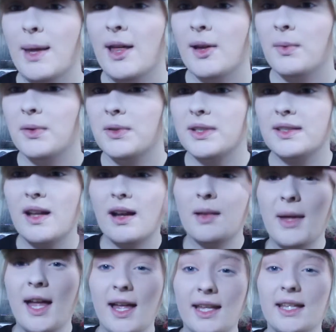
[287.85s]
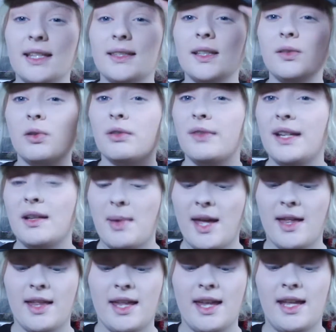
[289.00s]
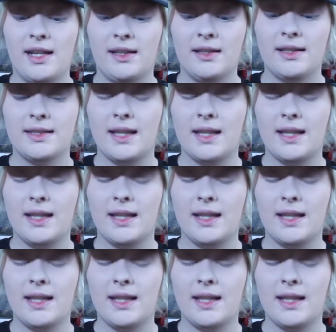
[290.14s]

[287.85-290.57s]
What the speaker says: palette we're going to talk about is the Norvina palette, and it looks